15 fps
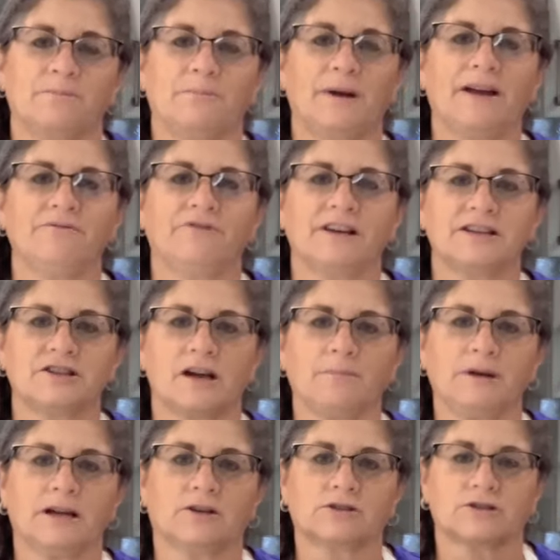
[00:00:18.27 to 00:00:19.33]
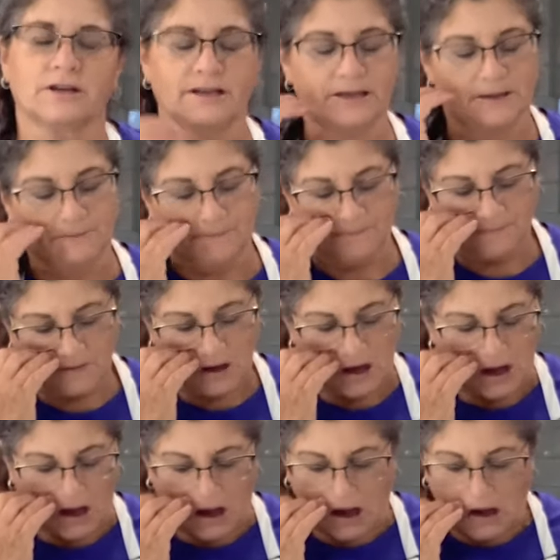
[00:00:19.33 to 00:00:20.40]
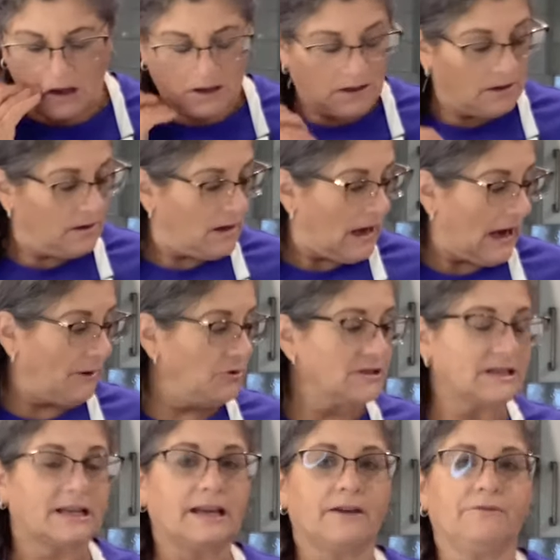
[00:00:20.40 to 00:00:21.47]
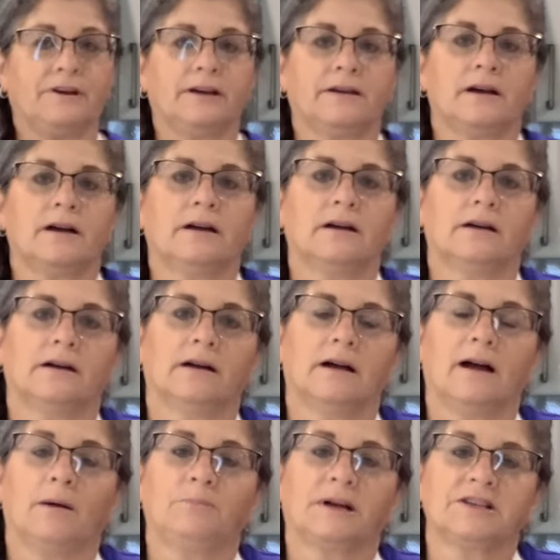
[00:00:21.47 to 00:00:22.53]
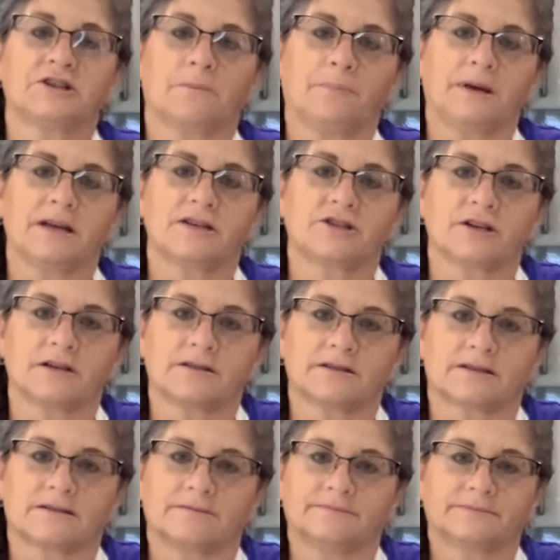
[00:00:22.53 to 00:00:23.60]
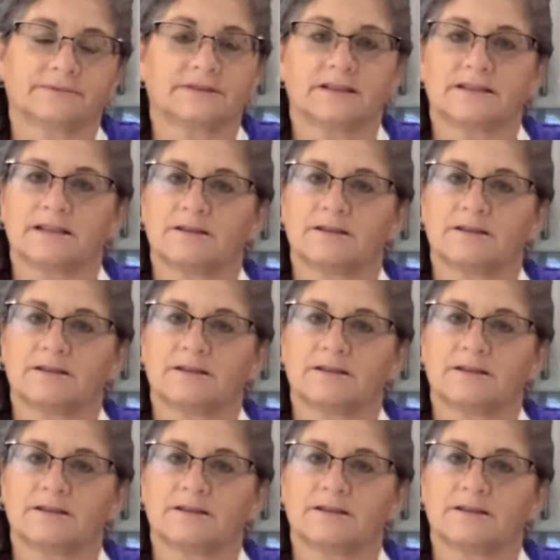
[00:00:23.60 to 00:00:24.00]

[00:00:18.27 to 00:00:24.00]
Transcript: bem à minha cozinha. I was given a bunch of peaches. This